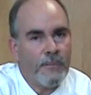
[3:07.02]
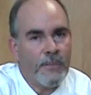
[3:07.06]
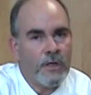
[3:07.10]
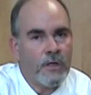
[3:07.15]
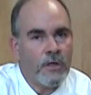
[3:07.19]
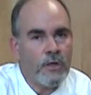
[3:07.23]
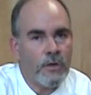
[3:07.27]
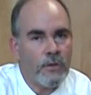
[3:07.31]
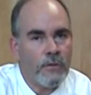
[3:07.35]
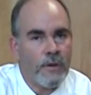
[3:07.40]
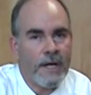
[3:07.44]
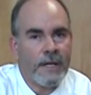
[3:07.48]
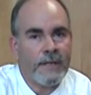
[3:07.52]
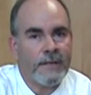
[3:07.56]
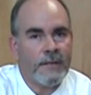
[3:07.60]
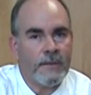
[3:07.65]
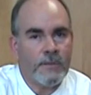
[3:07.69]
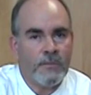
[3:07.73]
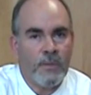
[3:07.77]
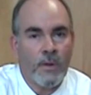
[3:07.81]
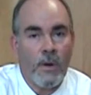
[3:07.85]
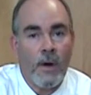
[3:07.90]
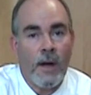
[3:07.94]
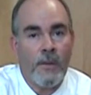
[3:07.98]
be
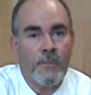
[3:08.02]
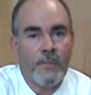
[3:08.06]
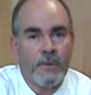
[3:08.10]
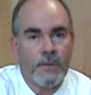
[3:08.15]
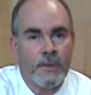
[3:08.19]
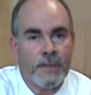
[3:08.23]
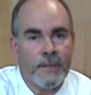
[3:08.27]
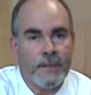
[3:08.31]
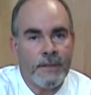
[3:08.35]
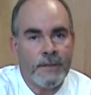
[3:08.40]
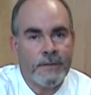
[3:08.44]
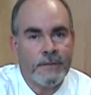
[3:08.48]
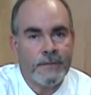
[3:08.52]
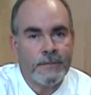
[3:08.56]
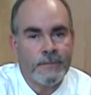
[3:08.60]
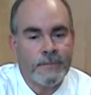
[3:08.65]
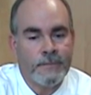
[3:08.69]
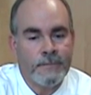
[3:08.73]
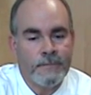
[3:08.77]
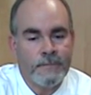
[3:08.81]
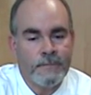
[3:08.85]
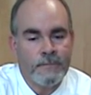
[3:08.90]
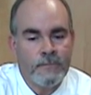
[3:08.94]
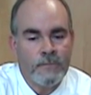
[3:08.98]
corrected properly.
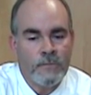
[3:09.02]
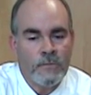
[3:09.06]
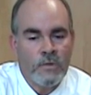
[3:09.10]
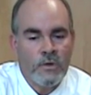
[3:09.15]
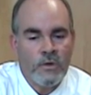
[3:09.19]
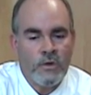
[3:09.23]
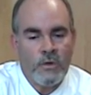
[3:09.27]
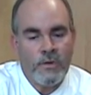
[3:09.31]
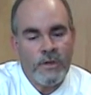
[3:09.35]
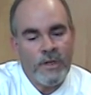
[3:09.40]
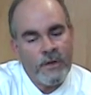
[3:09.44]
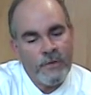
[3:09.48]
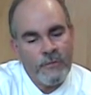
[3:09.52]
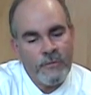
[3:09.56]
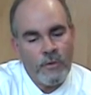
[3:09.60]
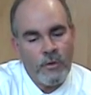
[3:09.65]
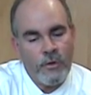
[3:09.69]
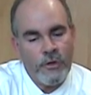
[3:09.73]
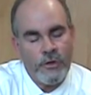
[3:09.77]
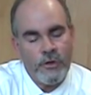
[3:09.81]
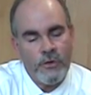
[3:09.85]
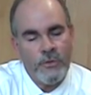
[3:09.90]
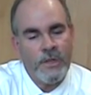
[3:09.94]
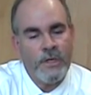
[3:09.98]
So
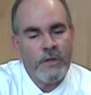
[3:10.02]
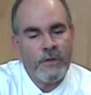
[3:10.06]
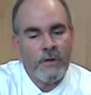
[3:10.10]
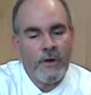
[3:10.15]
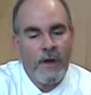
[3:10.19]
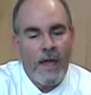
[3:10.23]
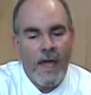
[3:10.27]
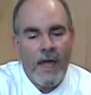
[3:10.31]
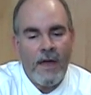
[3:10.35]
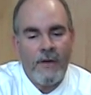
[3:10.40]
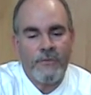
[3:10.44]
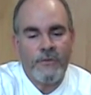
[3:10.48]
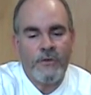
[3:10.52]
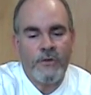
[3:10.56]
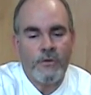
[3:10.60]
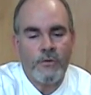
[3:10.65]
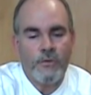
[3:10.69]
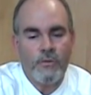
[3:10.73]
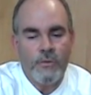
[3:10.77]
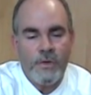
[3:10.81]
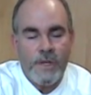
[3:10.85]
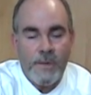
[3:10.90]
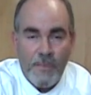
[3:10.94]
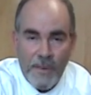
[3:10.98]
therefore, you either have
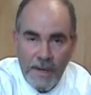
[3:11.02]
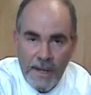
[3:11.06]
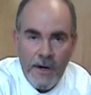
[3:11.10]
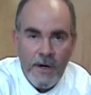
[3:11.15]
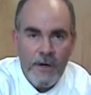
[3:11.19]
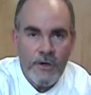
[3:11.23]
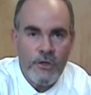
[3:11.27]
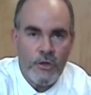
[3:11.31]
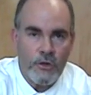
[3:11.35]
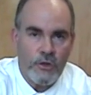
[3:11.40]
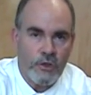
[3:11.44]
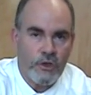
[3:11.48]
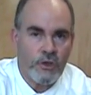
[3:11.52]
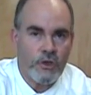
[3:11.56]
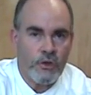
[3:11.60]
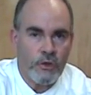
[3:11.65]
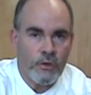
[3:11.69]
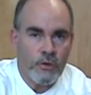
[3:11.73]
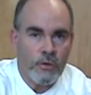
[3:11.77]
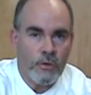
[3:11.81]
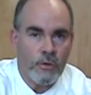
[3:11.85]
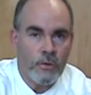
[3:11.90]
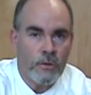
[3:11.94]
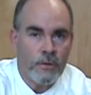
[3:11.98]
to repair your
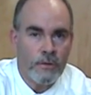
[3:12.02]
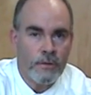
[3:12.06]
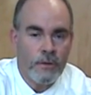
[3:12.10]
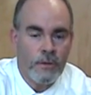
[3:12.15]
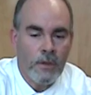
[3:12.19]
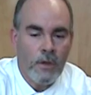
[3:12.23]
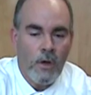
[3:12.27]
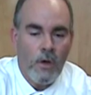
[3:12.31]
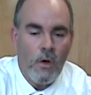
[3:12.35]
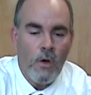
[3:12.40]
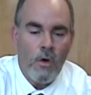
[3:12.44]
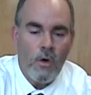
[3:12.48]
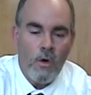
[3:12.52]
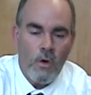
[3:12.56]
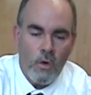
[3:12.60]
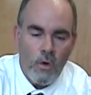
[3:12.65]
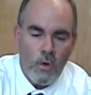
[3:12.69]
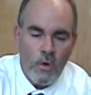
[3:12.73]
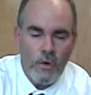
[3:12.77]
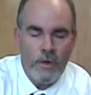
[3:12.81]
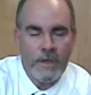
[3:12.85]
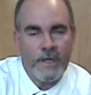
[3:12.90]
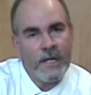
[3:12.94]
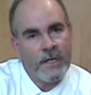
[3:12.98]
shoe
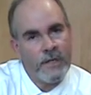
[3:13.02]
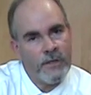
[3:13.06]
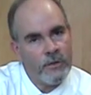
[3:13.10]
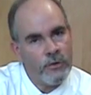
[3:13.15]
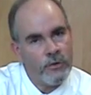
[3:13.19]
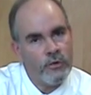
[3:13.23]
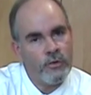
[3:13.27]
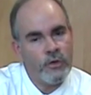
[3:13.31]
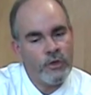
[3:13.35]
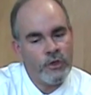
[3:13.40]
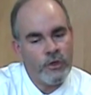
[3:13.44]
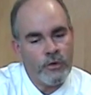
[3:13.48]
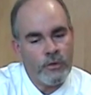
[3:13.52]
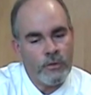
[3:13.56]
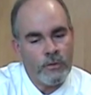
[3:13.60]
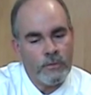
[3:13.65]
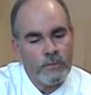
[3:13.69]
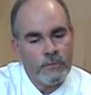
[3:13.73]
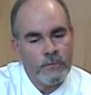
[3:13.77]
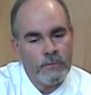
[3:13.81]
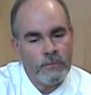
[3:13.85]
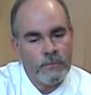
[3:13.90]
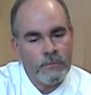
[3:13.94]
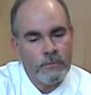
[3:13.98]
or get a new shoe.
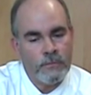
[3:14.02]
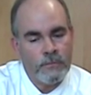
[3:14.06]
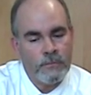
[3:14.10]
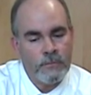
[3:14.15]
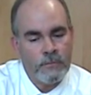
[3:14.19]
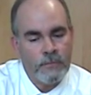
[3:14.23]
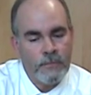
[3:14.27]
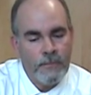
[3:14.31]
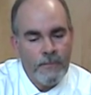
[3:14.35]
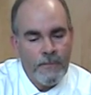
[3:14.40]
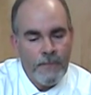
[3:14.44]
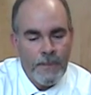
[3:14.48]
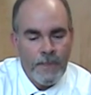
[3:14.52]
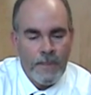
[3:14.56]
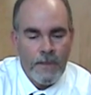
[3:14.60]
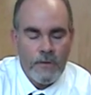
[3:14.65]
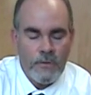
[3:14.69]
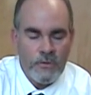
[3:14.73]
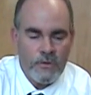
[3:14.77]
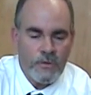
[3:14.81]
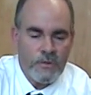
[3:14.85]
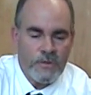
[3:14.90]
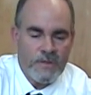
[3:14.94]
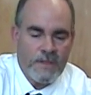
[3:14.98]

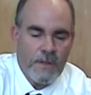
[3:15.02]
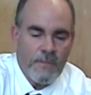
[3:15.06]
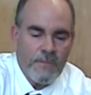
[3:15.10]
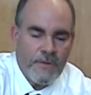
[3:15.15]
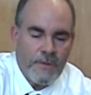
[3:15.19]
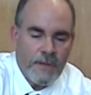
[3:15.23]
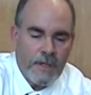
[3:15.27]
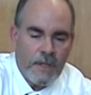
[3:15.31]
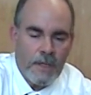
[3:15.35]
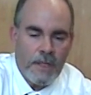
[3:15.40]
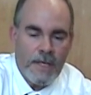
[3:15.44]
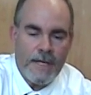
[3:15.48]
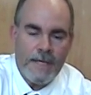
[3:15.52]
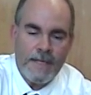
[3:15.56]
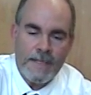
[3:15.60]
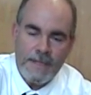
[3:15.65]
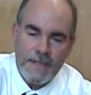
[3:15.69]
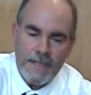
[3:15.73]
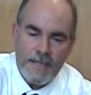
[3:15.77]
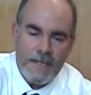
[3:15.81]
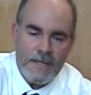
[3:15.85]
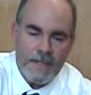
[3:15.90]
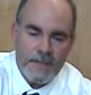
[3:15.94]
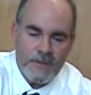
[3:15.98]
So something like
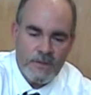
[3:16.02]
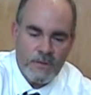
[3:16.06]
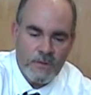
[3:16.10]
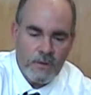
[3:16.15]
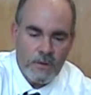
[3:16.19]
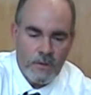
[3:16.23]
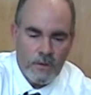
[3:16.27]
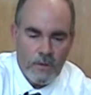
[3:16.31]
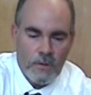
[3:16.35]
this,